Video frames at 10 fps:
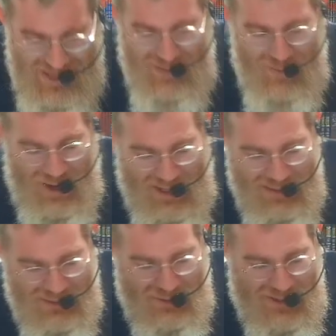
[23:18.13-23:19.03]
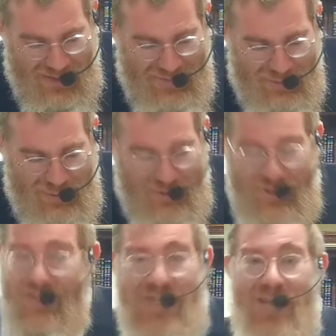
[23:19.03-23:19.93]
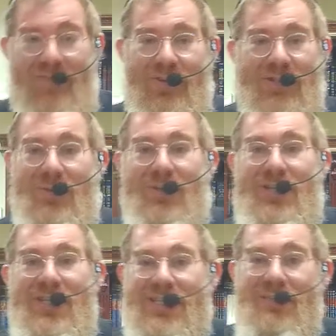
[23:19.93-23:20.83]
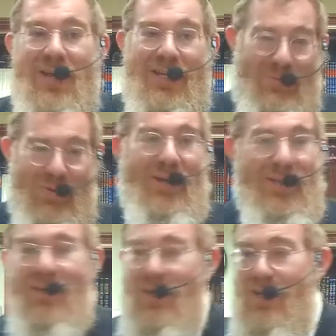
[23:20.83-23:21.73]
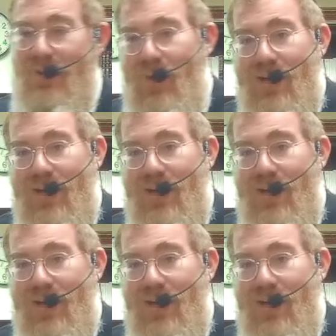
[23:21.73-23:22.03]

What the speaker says: why did Noach have to build the teva? It's all Nisim anyway. Why